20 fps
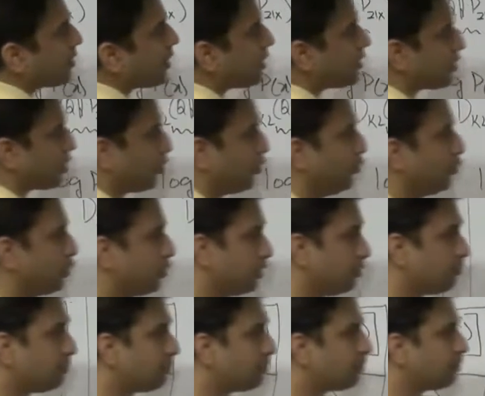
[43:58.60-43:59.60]
this has a Q
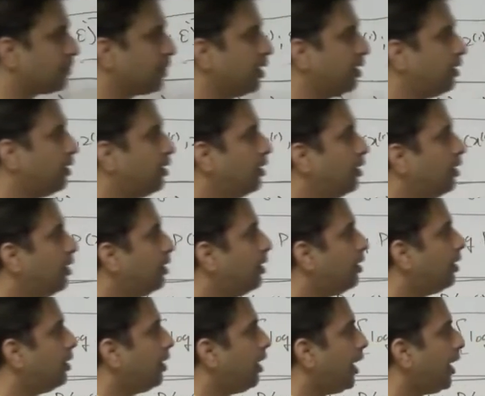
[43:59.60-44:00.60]
term,
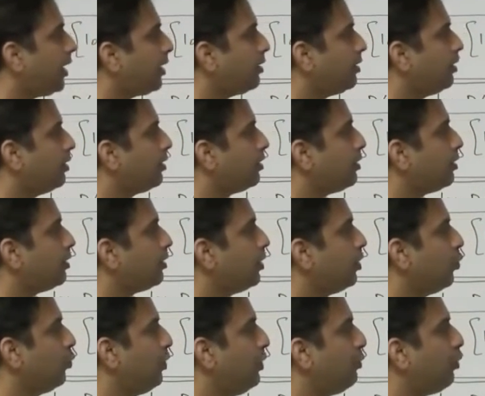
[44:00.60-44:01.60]
and
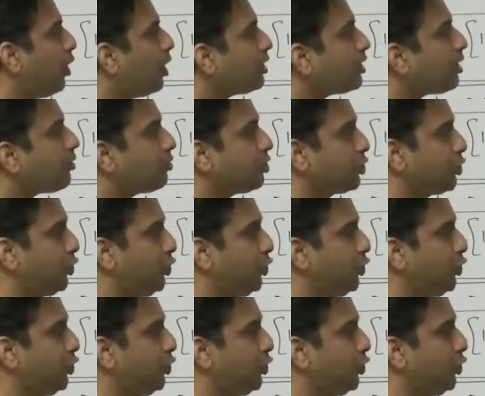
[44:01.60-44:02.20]
we want our